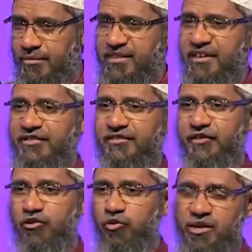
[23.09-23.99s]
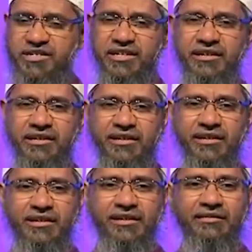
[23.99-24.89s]
Brother asked a very good question.
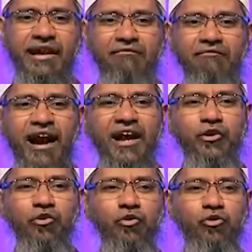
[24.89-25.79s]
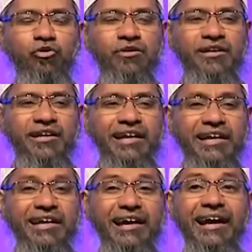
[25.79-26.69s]
That why do you
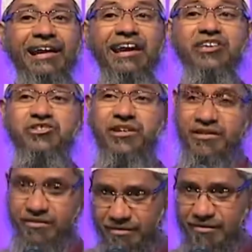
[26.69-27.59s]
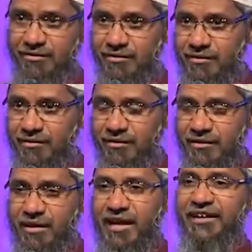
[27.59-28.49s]
need a religion?
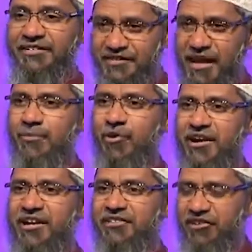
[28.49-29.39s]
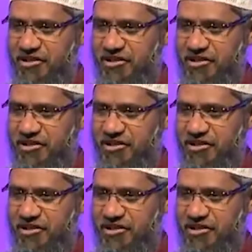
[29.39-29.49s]
Like Islam or any other